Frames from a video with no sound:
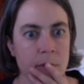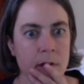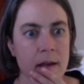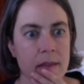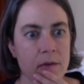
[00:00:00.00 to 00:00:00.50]

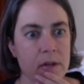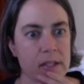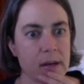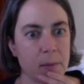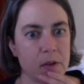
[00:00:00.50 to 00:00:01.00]
3
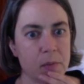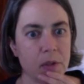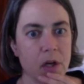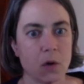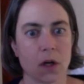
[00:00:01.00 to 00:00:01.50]
examples
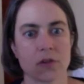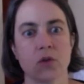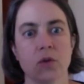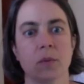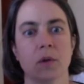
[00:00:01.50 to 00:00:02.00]
below are
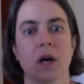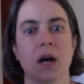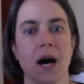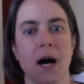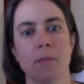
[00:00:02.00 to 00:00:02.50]
suitable
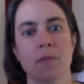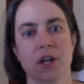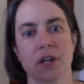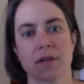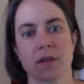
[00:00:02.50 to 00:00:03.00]

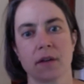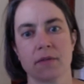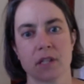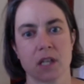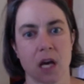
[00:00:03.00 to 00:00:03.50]
objects of
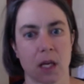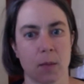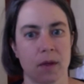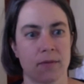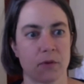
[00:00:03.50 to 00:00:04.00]
the
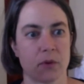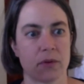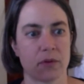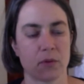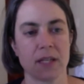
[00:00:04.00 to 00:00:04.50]
document for the
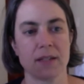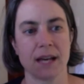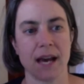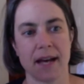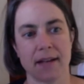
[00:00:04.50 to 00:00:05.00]
3
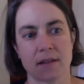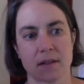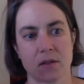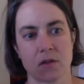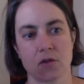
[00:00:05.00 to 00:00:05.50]

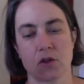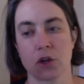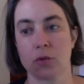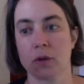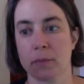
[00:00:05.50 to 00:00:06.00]
tasks
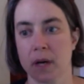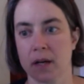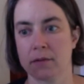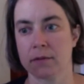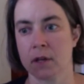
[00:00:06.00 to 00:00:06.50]
shown
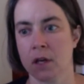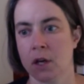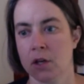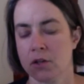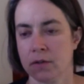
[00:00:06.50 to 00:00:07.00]
above.
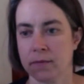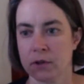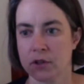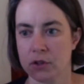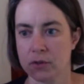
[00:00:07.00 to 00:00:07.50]
So
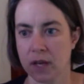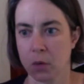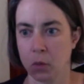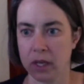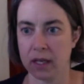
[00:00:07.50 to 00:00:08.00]
first you
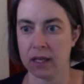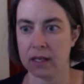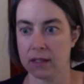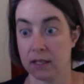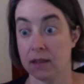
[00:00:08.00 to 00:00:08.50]
say,
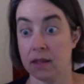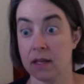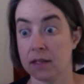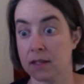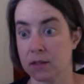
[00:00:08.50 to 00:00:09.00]
we did
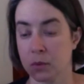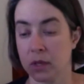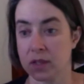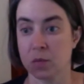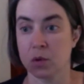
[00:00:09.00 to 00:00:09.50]
this, we
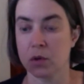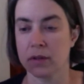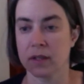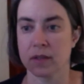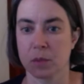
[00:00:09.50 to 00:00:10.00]
explored
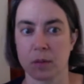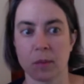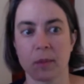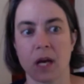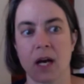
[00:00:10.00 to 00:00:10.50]
this, blah, blah,
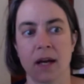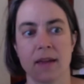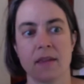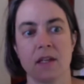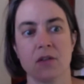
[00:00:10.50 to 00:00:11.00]
blah.
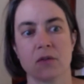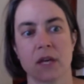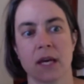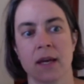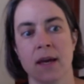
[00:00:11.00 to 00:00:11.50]
And then you
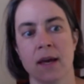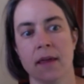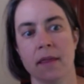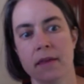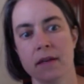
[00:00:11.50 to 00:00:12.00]
say,
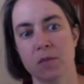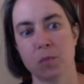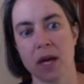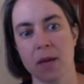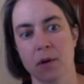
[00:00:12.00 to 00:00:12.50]
this
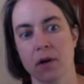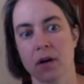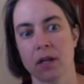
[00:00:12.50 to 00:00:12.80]
paper